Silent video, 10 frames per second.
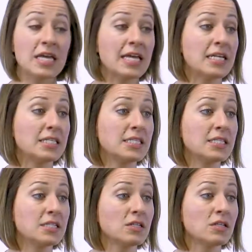and it's
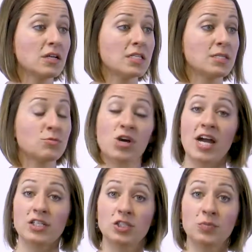still a
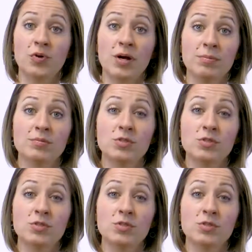subtraction problem,